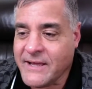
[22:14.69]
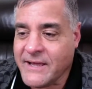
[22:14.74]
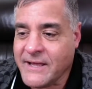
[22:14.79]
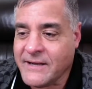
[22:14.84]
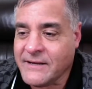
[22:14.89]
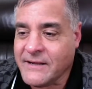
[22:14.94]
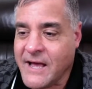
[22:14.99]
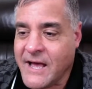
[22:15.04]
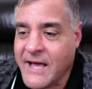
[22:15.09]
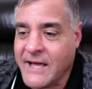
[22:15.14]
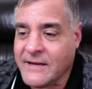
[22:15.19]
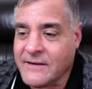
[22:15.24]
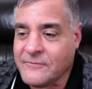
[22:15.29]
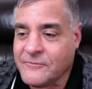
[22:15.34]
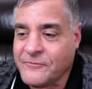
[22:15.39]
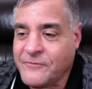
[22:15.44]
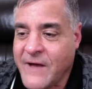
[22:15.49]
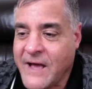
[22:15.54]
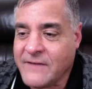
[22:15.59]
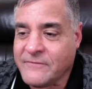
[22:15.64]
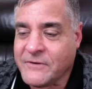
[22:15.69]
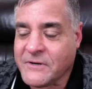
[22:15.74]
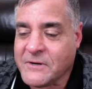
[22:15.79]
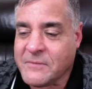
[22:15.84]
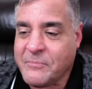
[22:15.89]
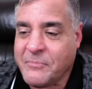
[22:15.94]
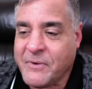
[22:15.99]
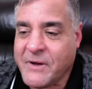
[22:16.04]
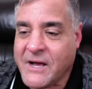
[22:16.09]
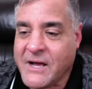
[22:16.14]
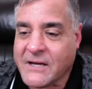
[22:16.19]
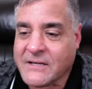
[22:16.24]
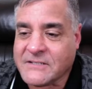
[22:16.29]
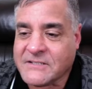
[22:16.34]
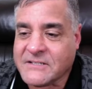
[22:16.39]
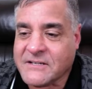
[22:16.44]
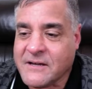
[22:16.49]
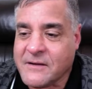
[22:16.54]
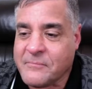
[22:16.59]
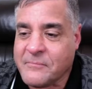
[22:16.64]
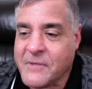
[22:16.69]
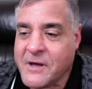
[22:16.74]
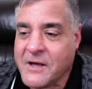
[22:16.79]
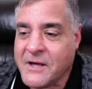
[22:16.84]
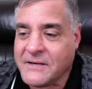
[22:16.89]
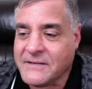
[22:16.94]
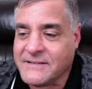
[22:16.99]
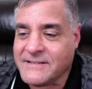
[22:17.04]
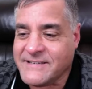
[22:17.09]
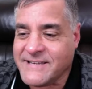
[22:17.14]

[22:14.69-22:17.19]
and got 500 bucks, come on